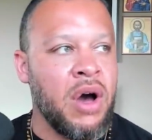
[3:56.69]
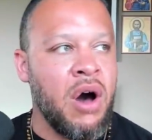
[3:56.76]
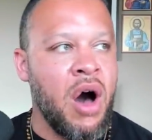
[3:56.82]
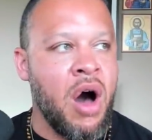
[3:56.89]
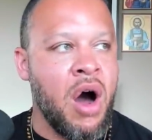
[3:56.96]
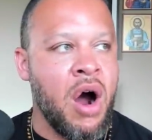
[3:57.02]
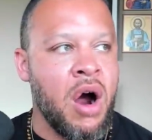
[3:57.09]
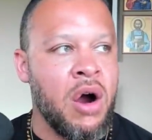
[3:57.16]

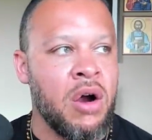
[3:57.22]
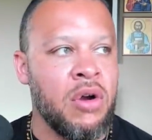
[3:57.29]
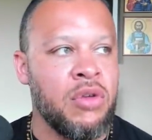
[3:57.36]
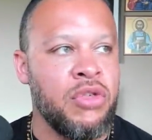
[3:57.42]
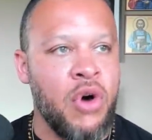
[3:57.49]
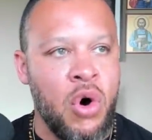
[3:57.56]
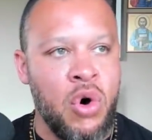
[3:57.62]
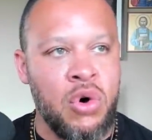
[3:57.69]
are
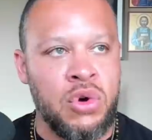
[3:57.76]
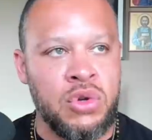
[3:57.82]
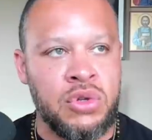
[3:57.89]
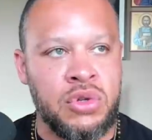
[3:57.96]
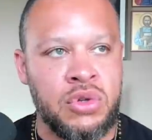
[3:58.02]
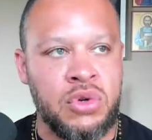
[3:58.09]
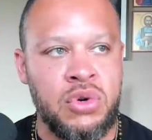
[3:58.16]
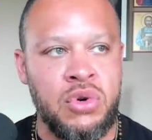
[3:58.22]

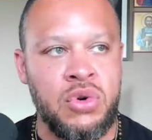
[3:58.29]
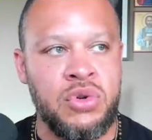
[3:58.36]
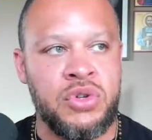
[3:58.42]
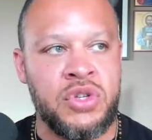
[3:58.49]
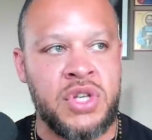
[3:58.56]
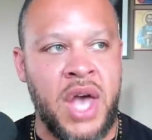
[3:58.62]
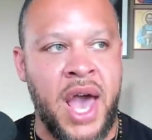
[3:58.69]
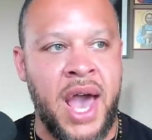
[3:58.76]
those who
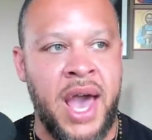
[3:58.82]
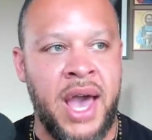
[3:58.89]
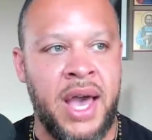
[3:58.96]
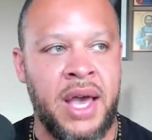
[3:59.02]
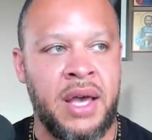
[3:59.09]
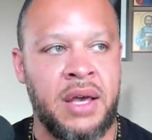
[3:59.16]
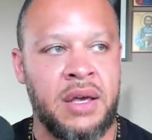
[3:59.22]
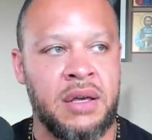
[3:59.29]

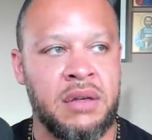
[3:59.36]
say